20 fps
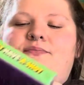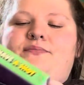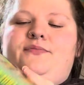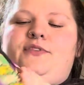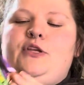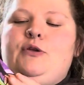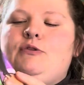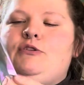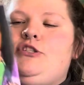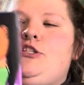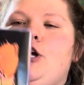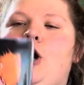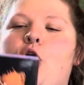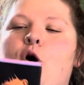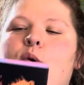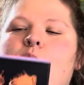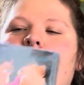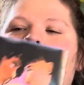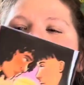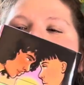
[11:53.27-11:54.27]
You
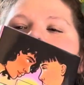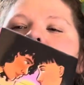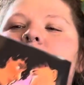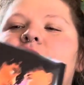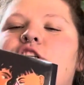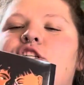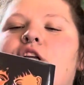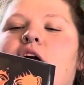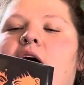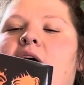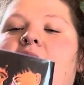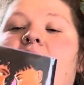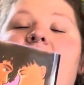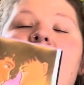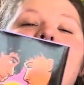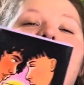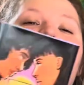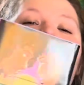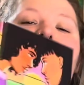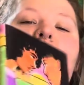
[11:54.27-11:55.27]
Don't Have a Shop.
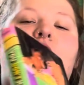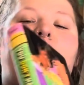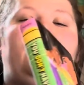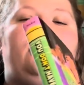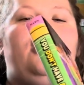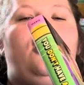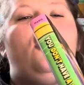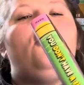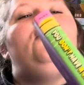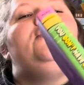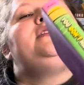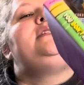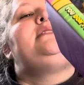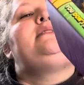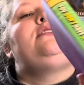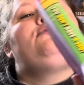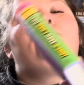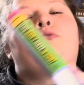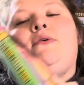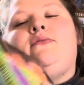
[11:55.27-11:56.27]
I've heard, this is
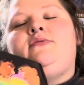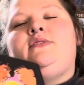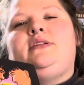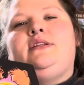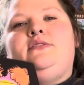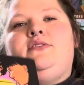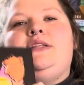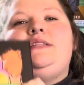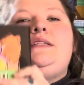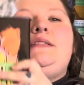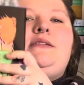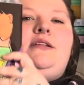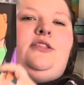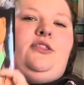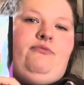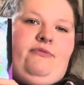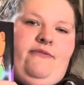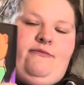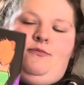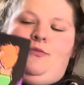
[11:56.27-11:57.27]
a
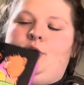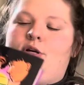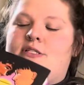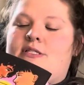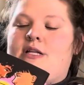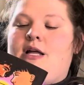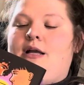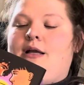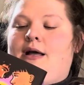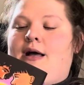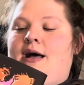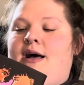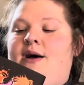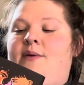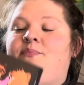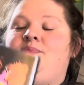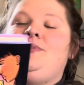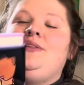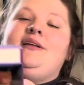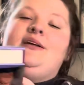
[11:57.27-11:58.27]

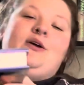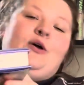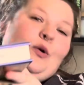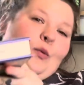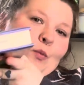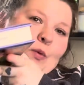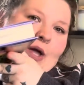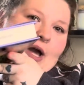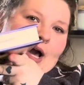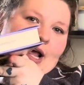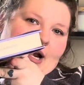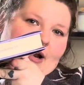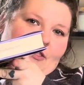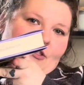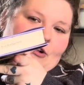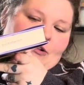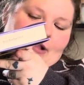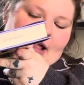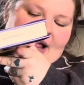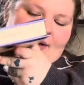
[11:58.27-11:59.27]
thriftbooks.com. We got
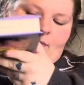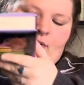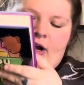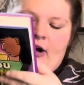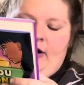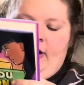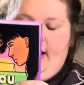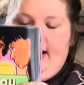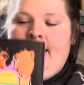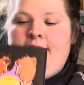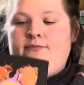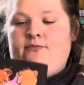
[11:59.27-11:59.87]
another library.